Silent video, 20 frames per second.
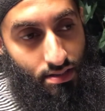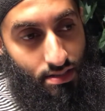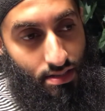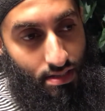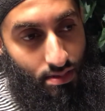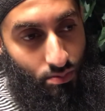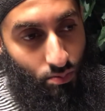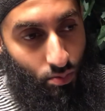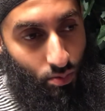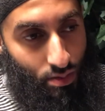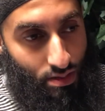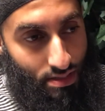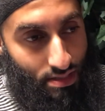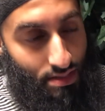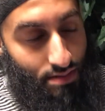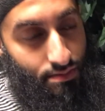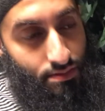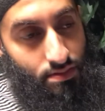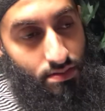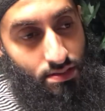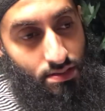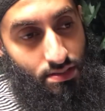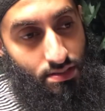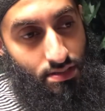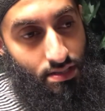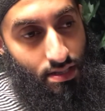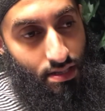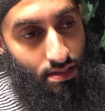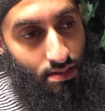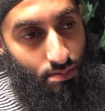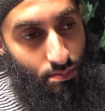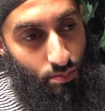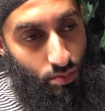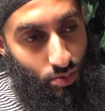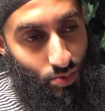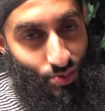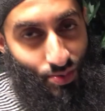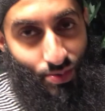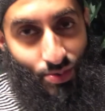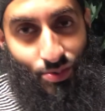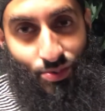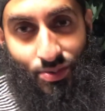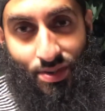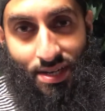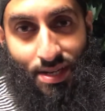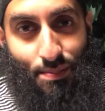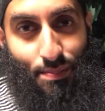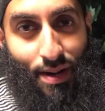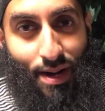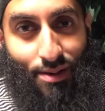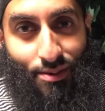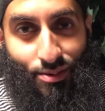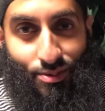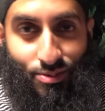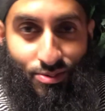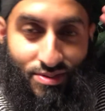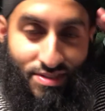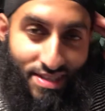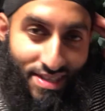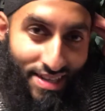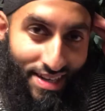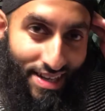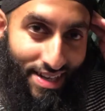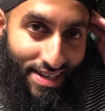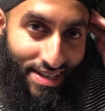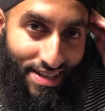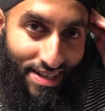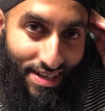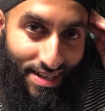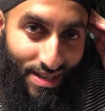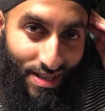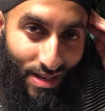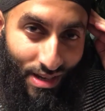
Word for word: then what difference is there between you and a parrot who said La ilaha